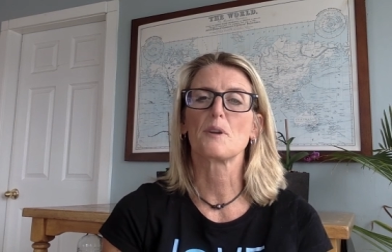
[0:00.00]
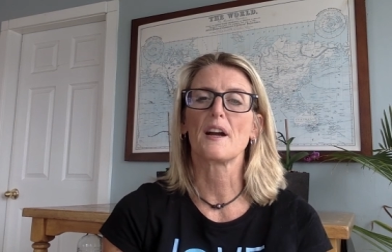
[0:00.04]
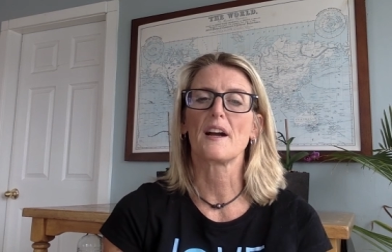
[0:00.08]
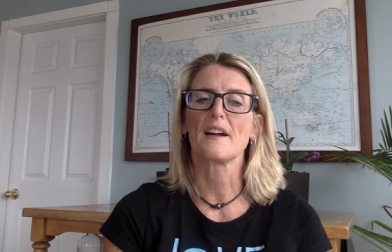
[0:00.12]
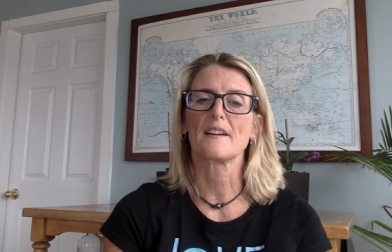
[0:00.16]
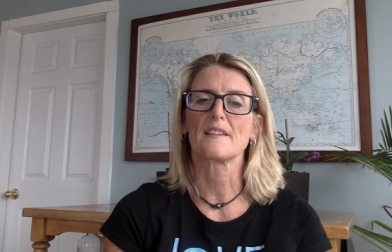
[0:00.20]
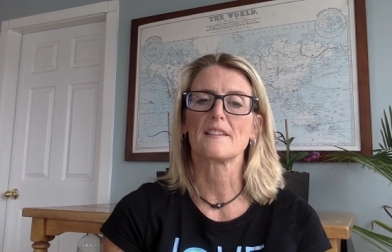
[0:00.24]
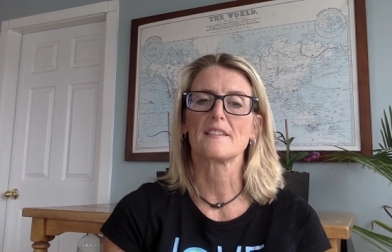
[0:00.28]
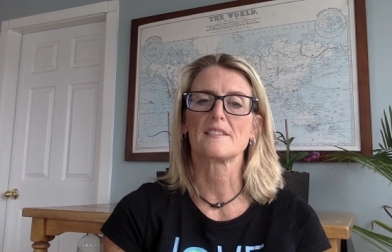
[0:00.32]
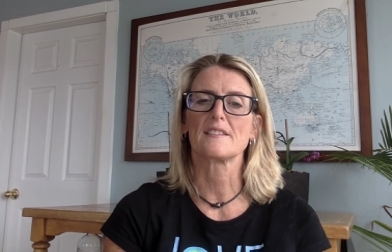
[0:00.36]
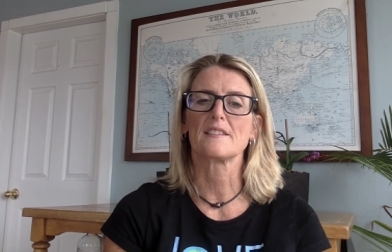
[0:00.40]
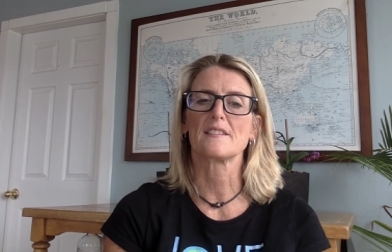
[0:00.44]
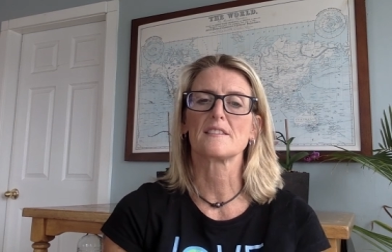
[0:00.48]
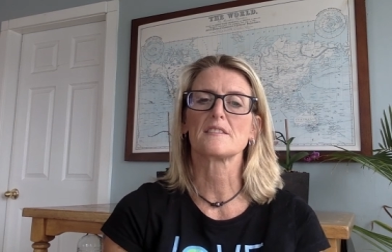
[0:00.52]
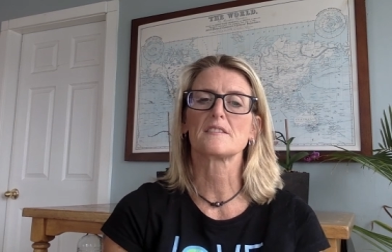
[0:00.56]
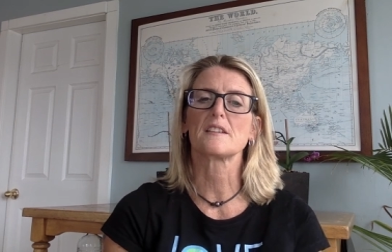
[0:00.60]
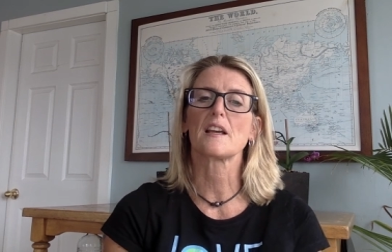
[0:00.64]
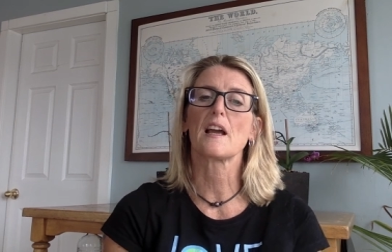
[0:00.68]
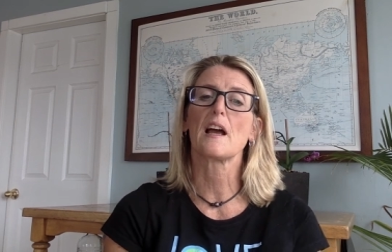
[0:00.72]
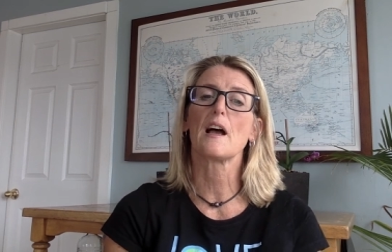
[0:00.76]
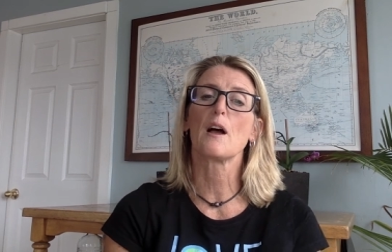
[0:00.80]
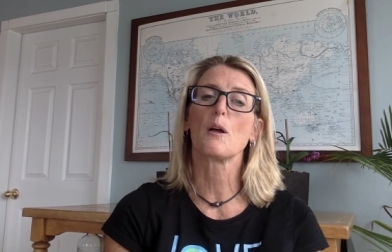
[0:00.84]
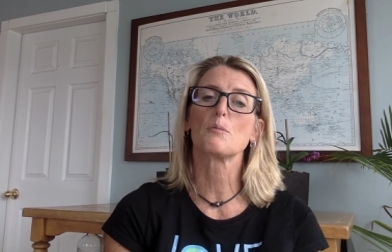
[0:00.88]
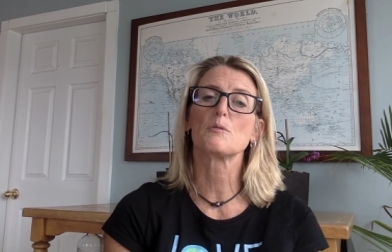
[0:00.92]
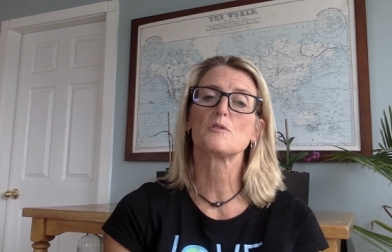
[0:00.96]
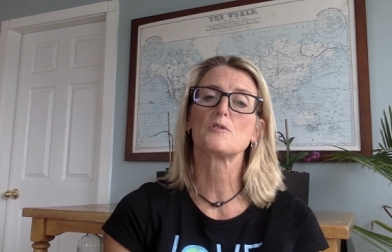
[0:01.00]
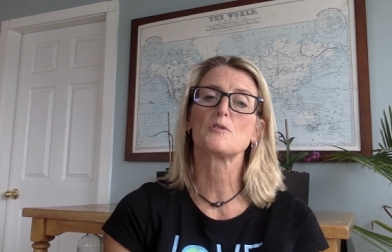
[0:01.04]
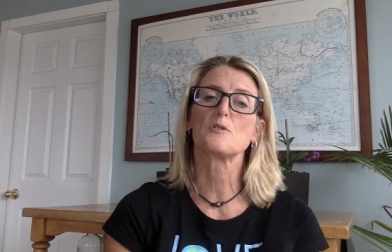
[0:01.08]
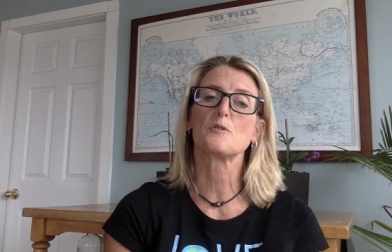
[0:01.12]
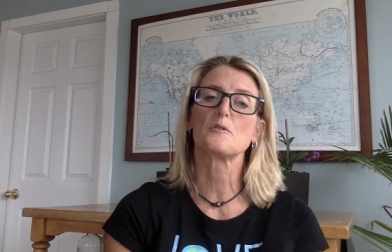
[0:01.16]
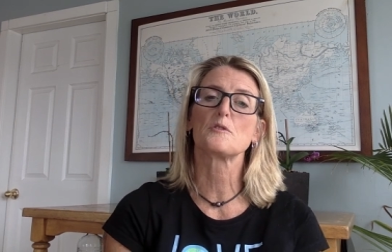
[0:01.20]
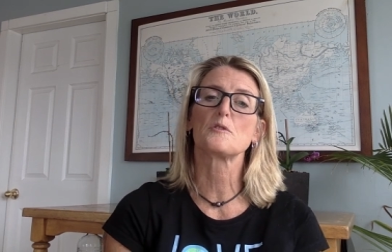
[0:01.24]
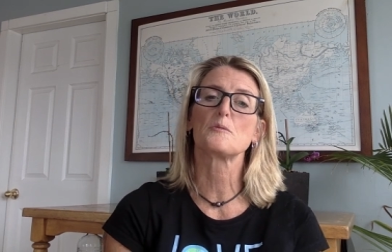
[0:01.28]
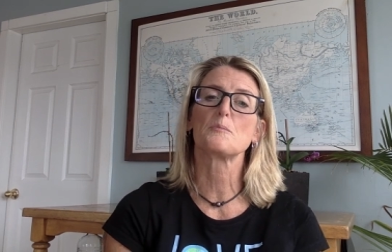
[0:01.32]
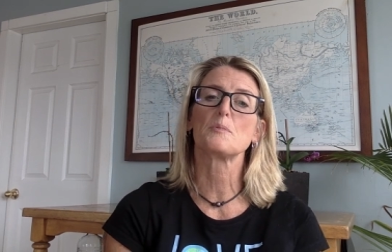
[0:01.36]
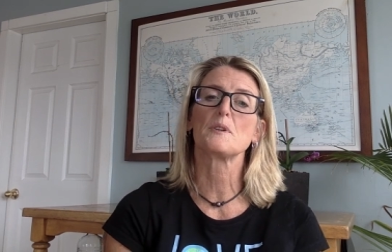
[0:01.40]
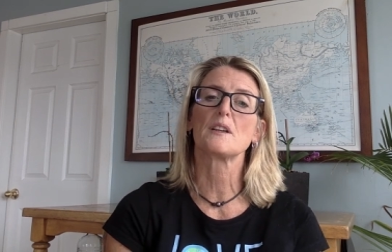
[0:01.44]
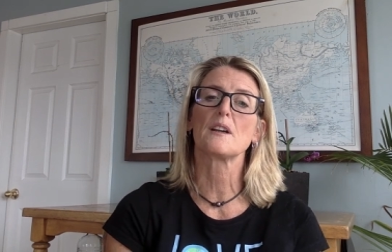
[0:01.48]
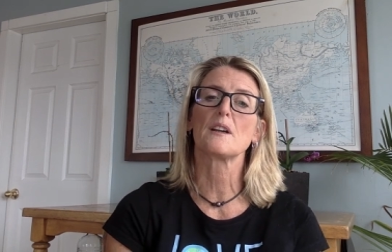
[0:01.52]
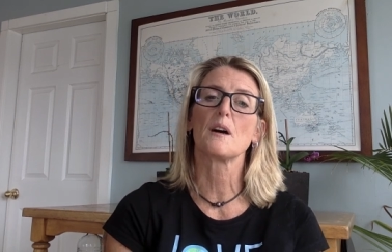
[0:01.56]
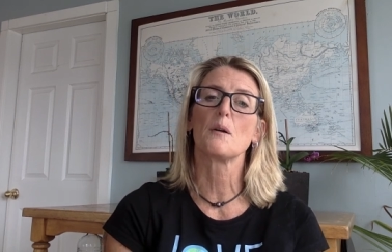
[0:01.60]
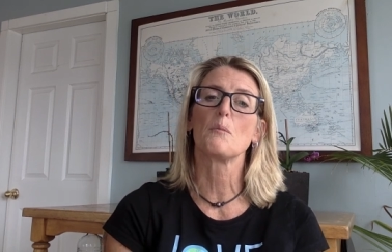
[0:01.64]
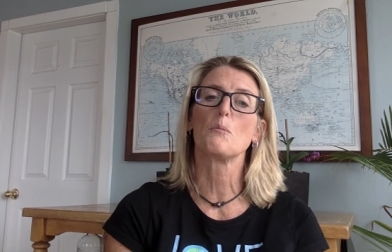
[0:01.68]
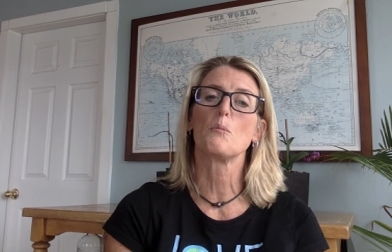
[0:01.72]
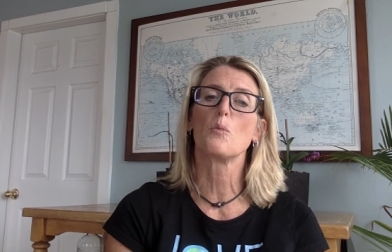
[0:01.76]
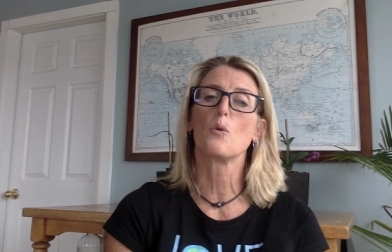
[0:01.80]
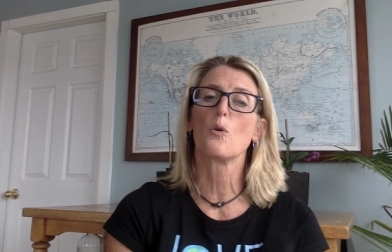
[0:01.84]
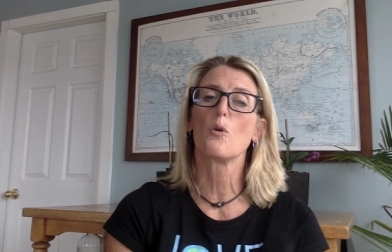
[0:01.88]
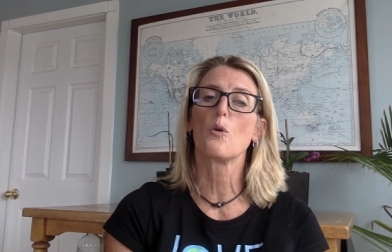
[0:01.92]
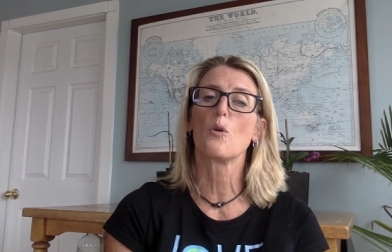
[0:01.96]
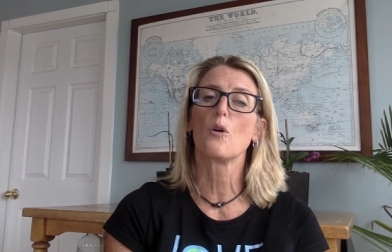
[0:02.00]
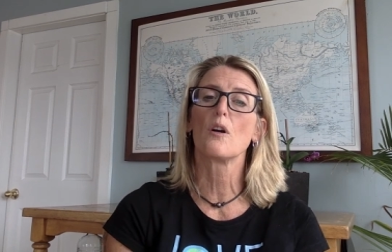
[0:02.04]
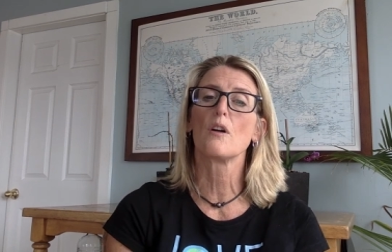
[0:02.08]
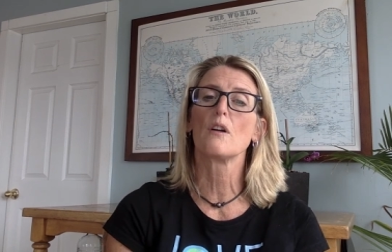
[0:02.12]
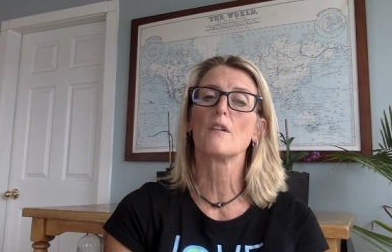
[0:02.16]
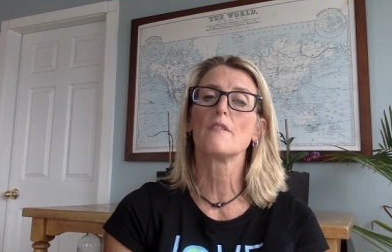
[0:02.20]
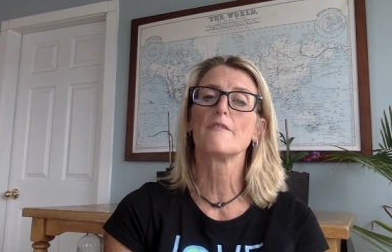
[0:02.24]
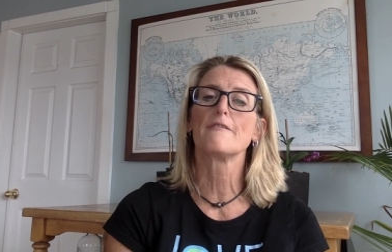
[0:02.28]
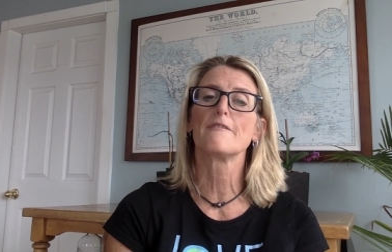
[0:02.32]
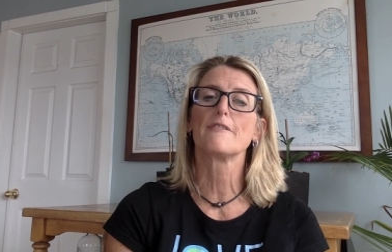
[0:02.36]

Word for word: practices to help students become more